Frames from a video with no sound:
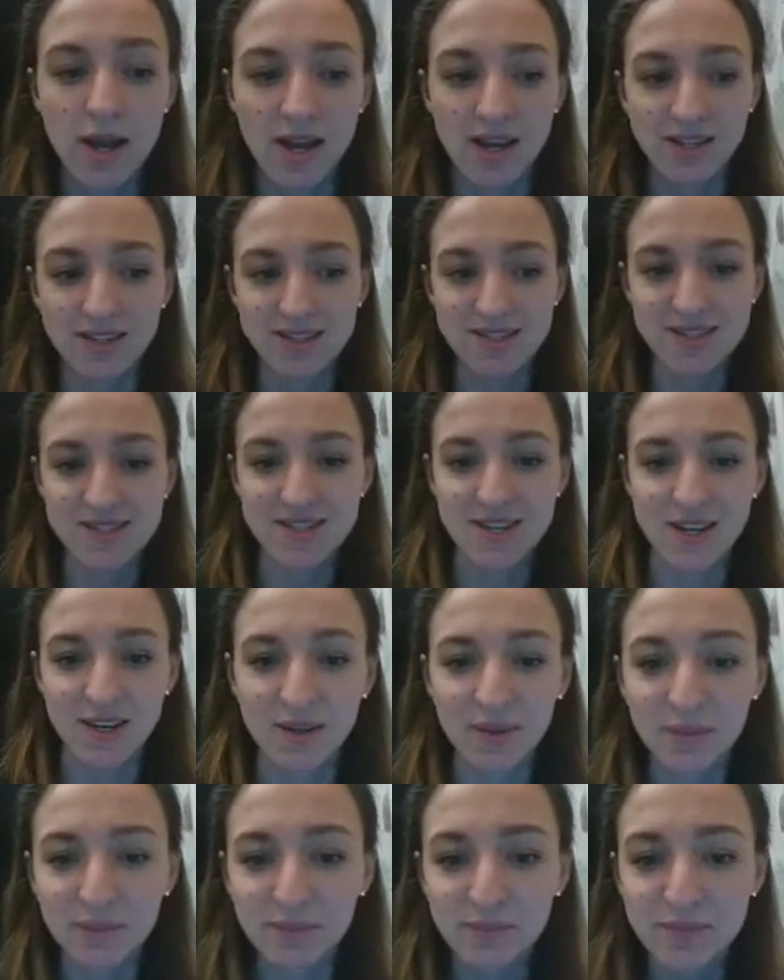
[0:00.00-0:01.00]
and
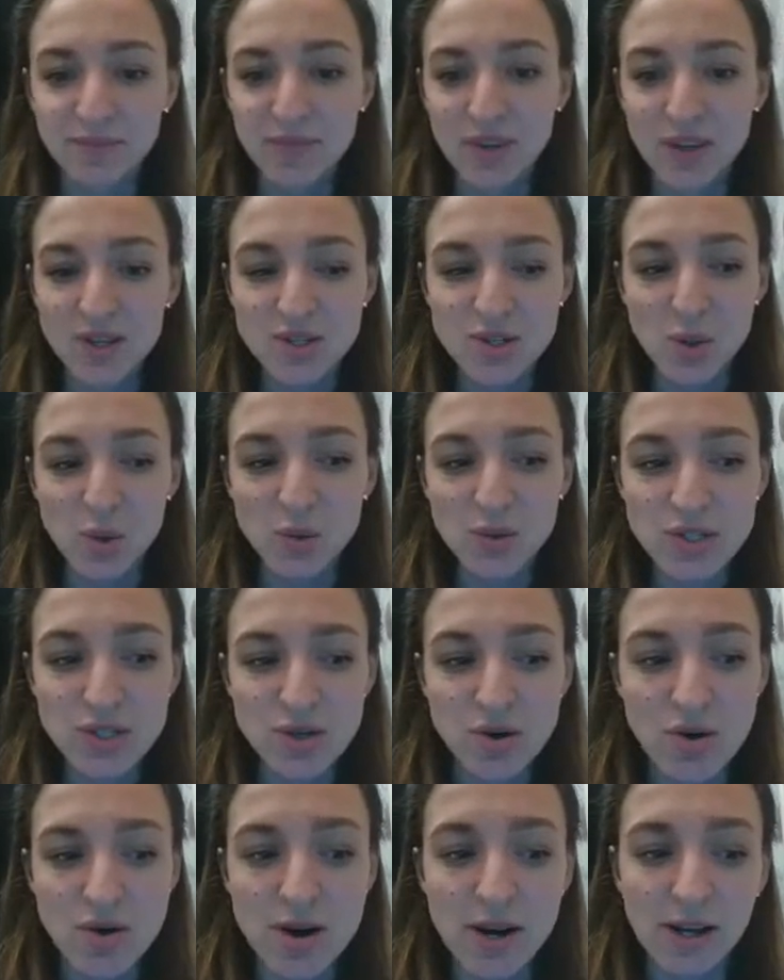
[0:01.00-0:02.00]
uh,
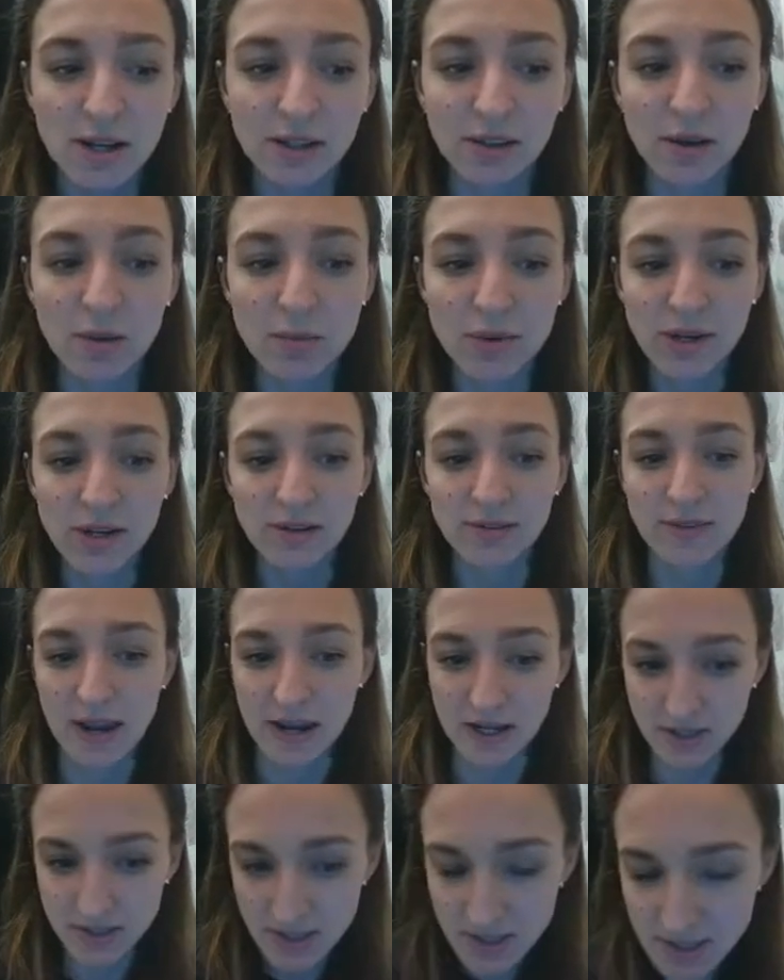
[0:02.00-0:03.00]
socioeconomic
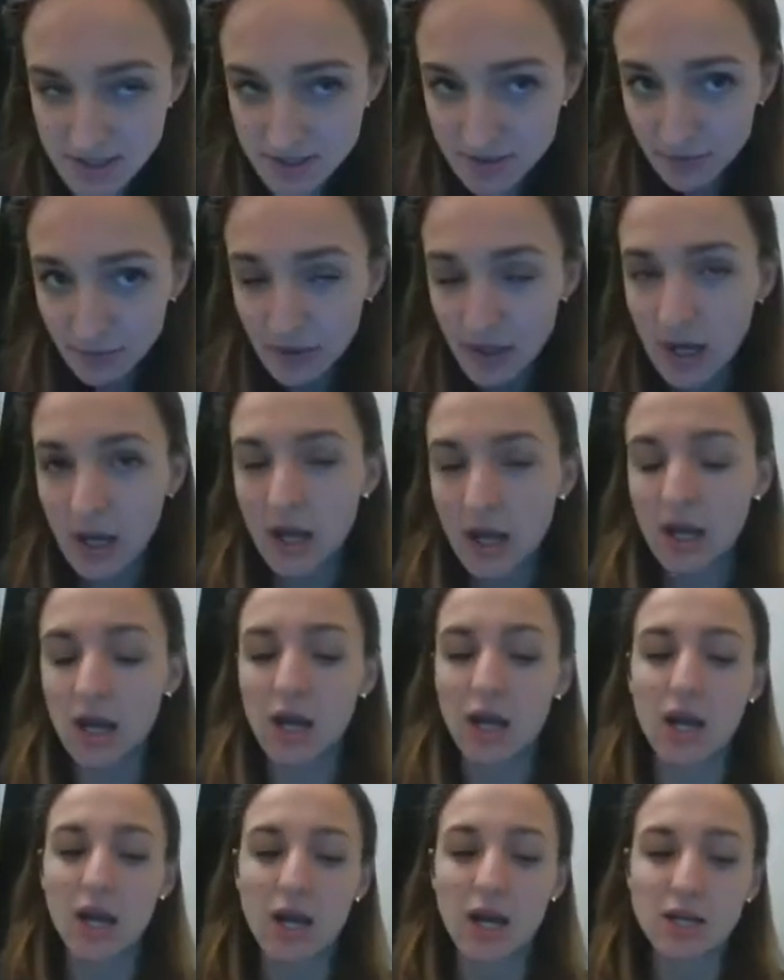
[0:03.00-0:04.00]
factors,
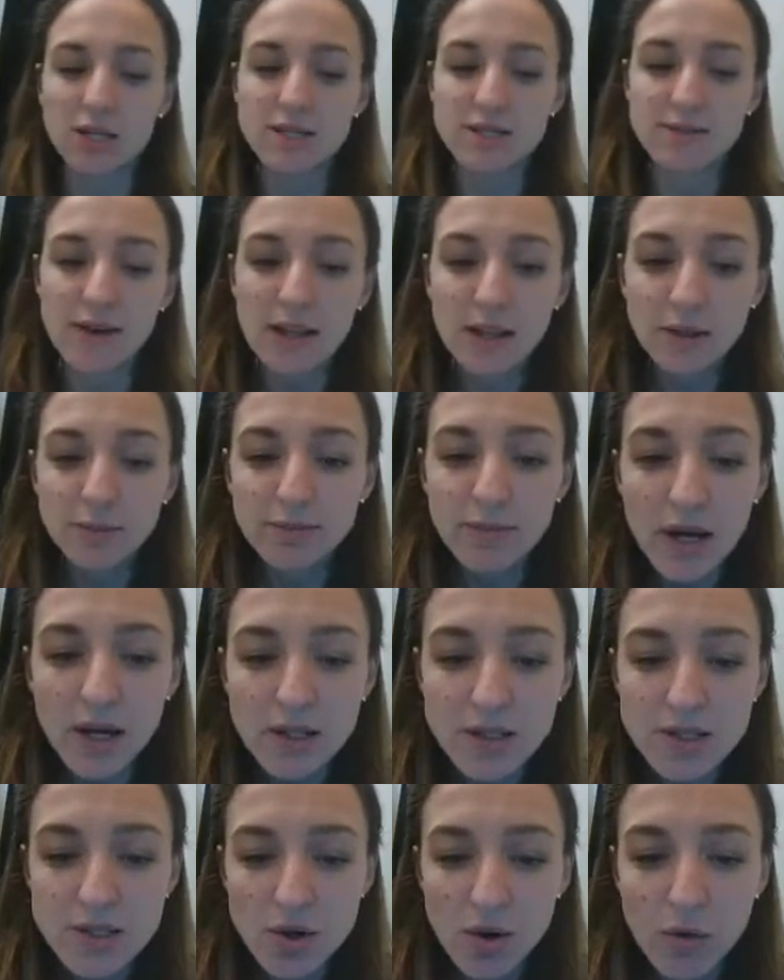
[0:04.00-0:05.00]
uh,
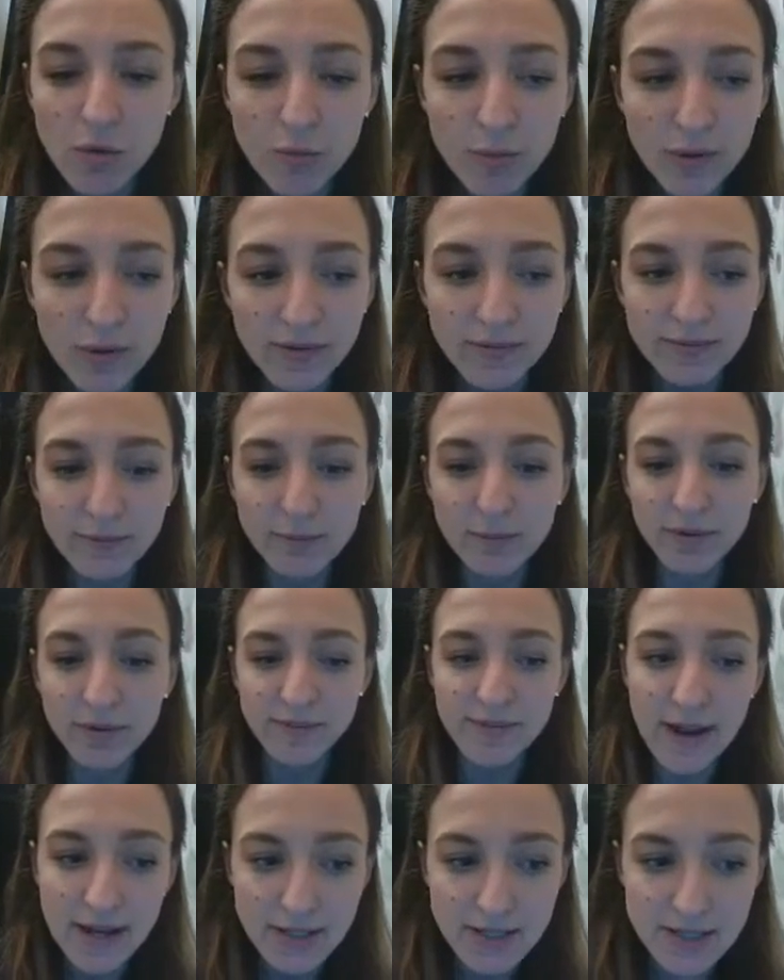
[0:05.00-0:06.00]
development of pre
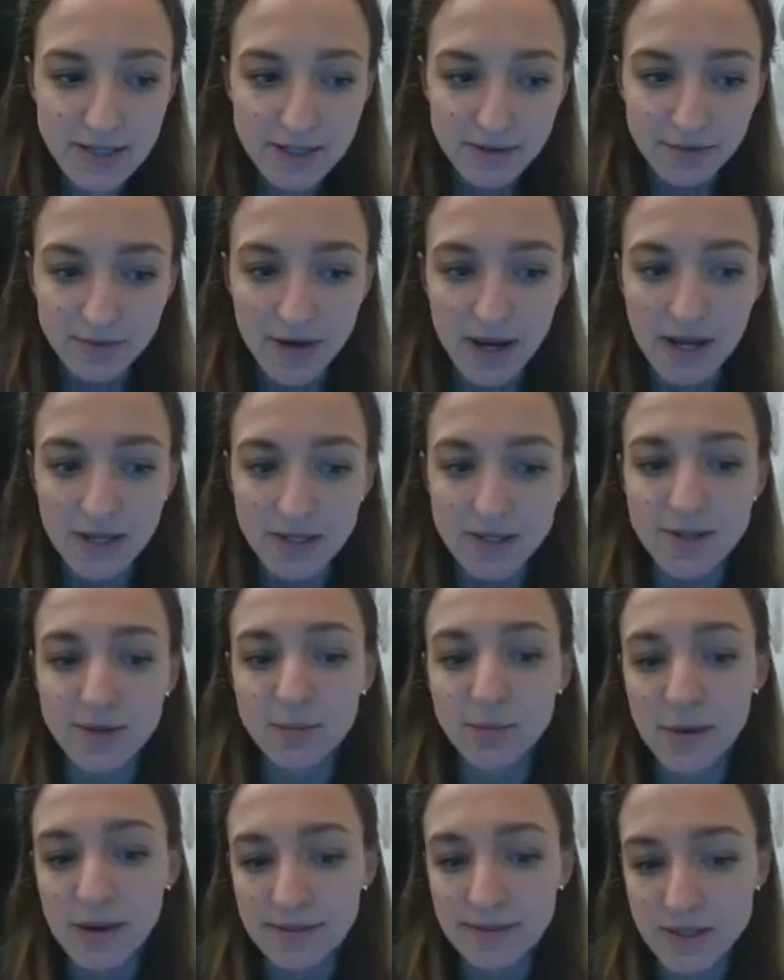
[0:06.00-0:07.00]
preventive and
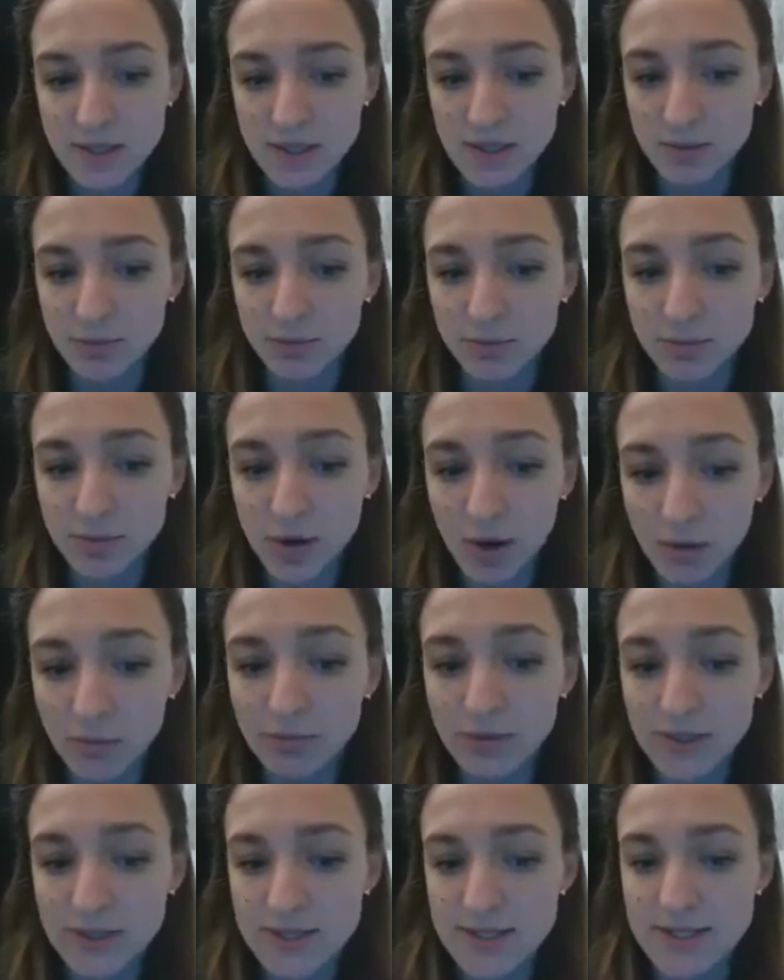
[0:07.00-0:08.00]
therapeutic com
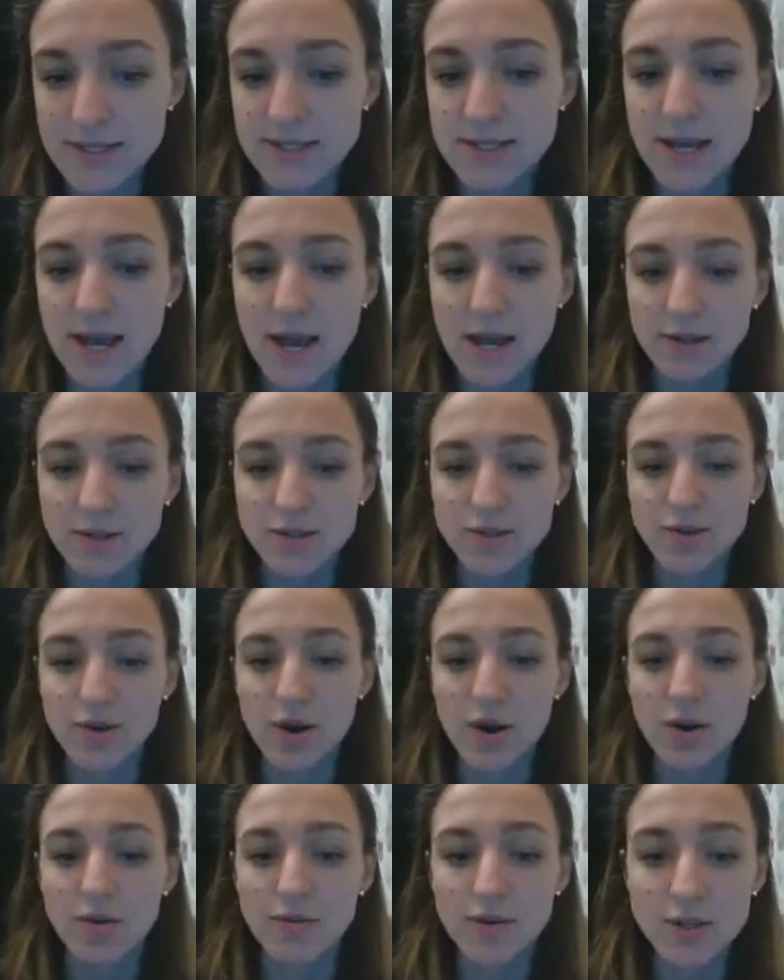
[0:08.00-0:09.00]
complexes and
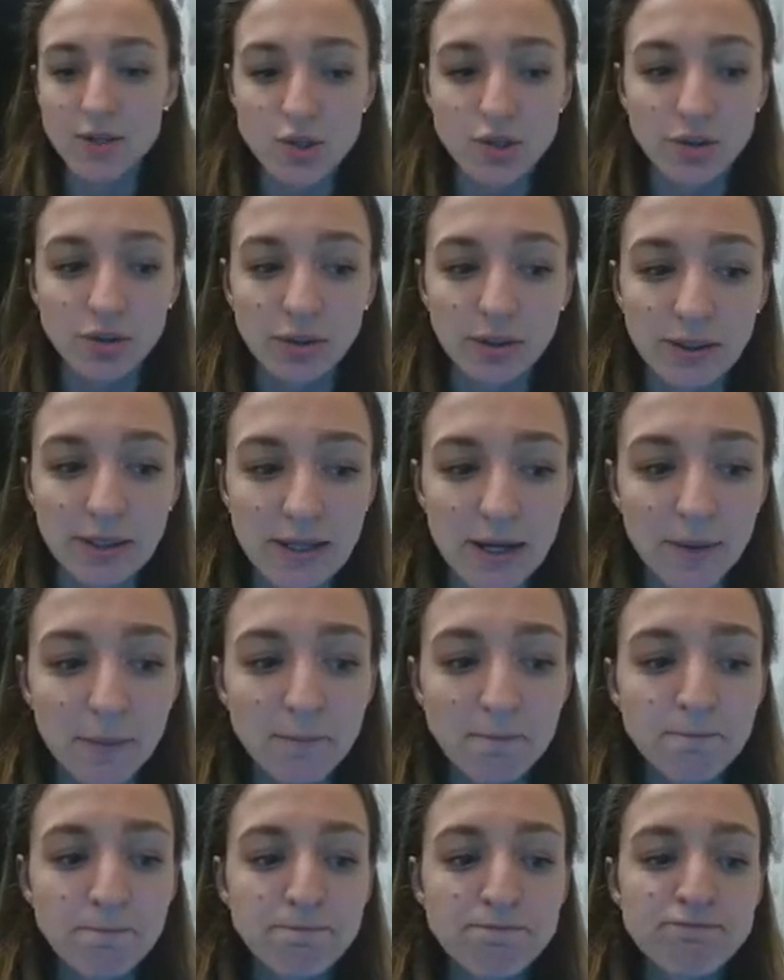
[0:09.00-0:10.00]
originally
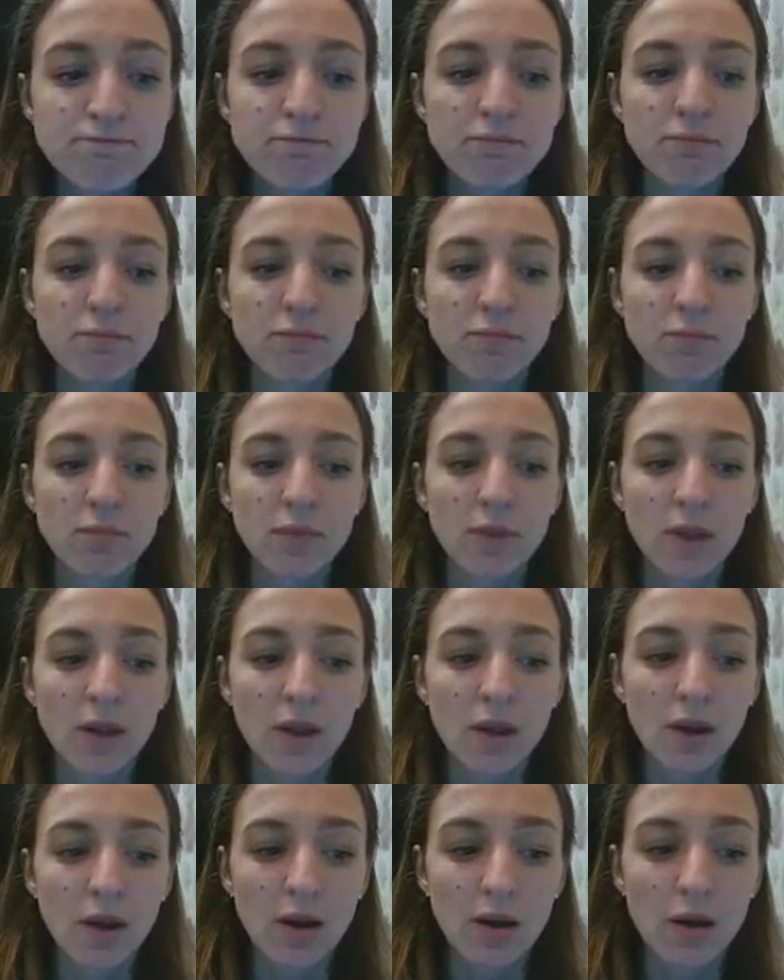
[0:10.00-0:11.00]
um,